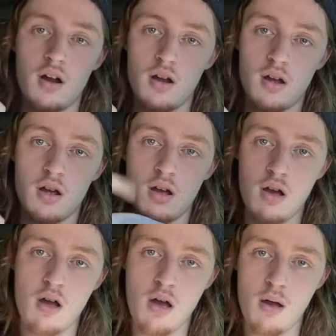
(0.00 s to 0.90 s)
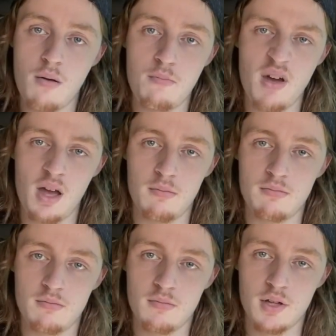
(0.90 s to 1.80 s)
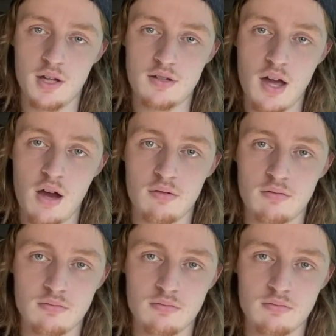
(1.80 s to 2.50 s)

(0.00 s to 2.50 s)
Bam. Katow.